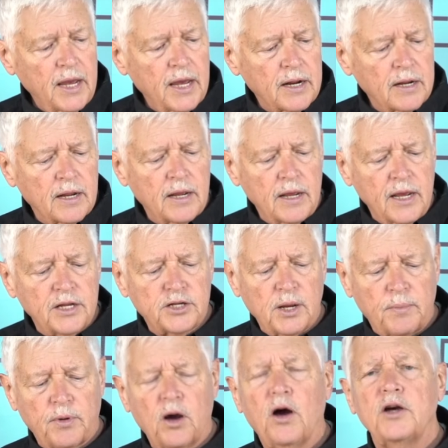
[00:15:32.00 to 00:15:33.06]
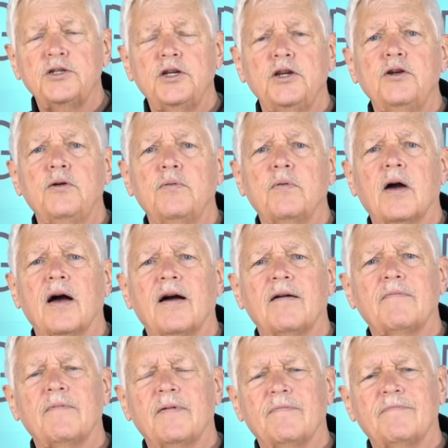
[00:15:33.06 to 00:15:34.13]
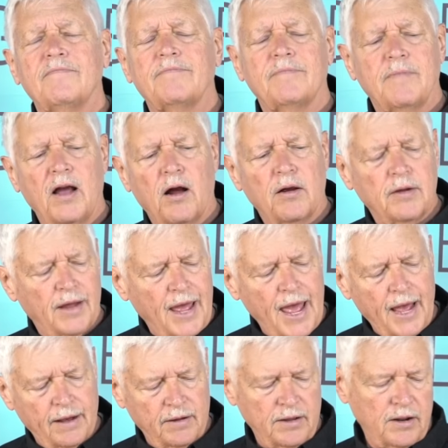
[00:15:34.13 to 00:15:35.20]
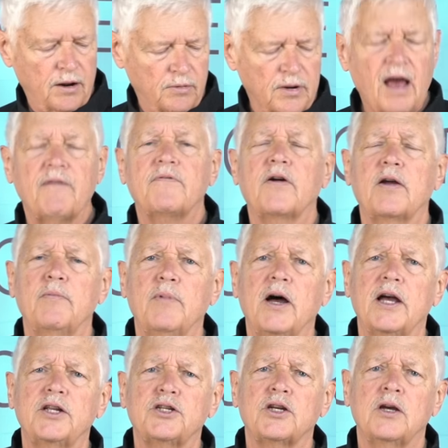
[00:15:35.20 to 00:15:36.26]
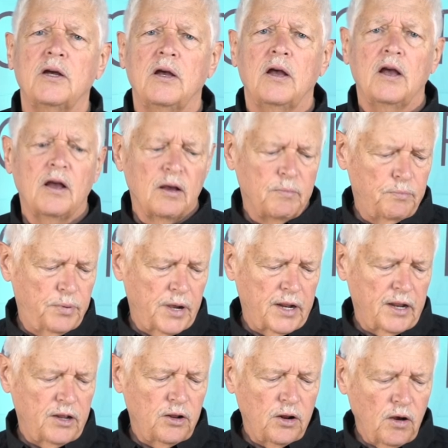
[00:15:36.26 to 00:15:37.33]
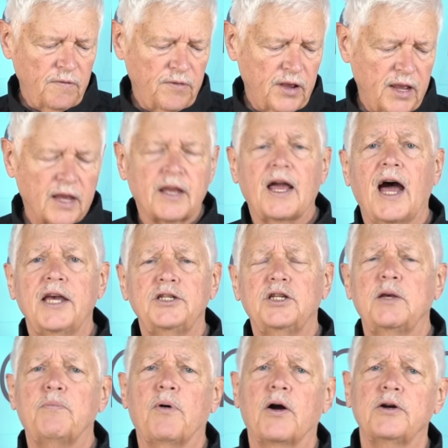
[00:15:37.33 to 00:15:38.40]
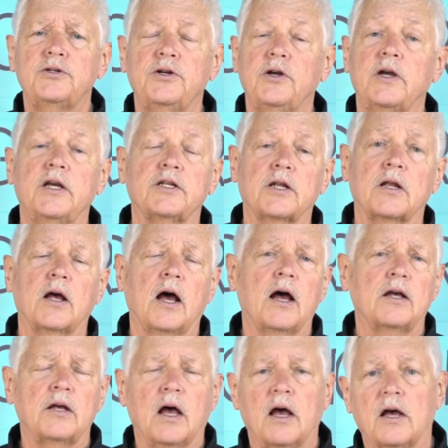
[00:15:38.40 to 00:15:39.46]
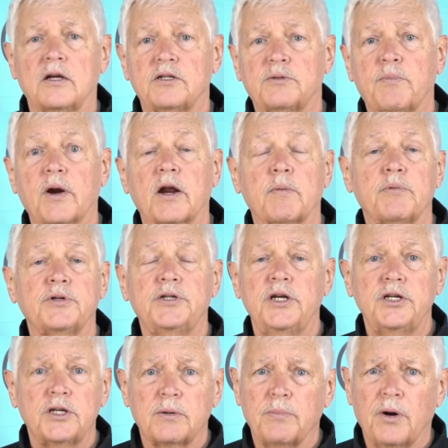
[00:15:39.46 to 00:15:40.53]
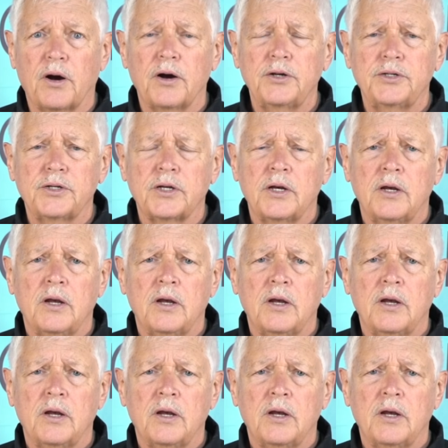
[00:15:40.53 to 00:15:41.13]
kit ends up costing you, not very much. But if you get Geisley parts or you get Springer Precision parts,